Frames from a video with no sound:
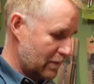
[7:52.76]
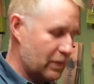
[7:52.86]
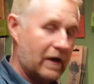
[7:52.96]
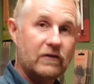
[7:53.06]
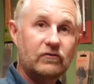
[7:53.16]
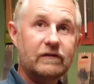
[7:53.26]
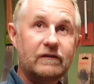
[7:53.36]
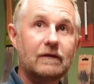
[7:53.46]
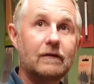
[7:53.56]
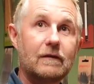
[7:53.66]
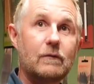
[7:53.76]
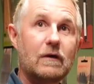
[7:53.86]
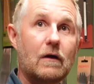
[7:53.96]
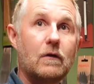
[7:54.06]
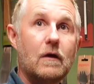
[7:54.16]
But interesting, there we
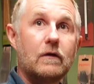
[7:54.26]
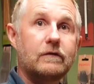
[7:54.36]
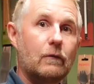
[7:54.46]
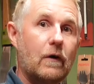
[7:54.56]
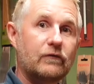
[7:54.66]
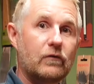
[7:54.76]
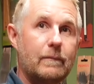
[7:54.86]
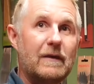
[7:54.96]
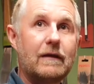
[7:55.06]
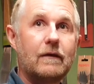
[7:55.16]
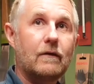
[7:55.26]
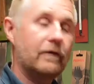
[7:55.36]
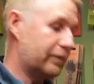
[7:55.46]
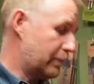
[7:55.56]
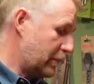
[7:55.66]
go. So after a minute
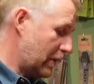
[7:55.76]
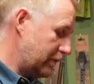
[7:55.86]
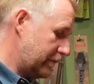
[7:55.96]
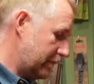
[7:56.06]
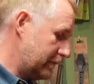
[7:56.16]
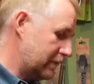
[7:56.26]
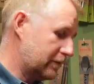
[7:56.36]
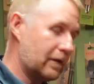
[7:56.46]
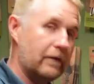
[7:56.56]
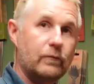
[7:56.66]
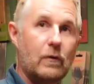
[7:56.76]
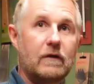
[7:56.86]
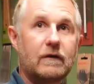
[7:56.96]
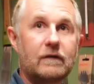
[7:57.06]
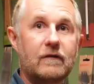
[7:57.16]
of both of these stoves
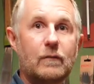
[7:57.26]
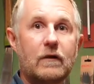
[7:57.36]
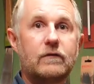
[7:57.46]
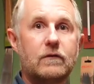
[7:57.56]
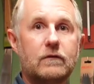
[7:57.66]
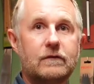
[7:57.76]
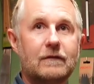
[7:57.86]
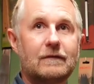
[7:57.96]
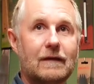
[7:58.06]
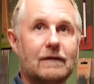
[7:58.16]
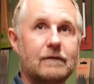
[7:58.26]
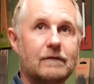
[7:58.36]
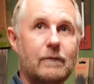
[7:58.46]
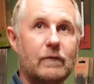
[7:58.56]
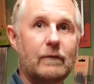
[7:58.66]
burning, they've both used exactly the
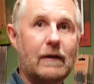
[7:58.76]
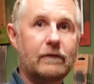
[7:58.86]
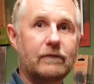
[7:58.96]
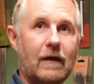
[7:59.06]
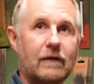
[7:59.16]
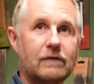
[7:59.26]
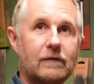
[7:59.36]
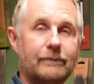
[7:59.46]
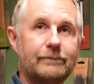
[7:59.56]
same amount of gas.